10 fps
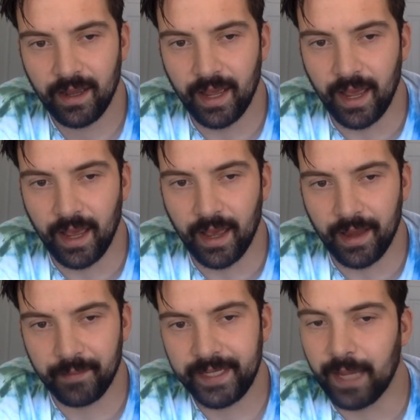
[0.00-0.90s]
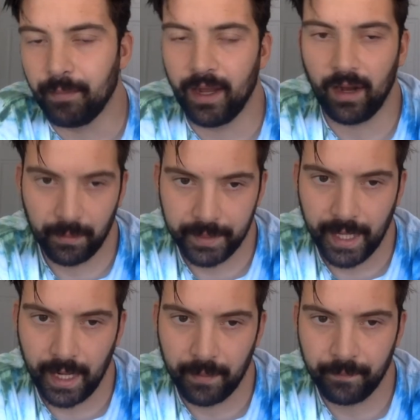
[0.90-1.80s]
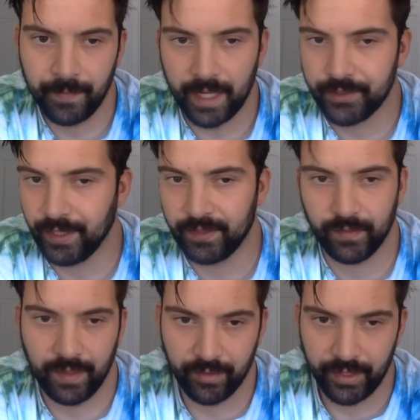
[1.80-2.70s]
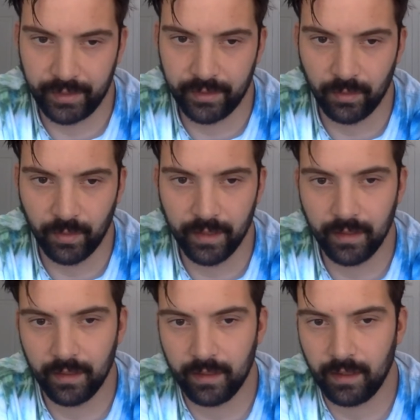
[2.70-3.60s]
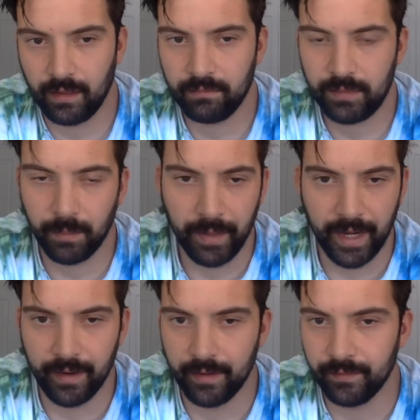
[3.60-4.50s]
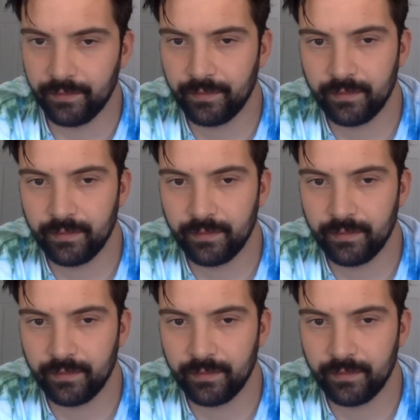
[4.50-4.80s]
And it became my hub game. I transferred everything to it. Competitive.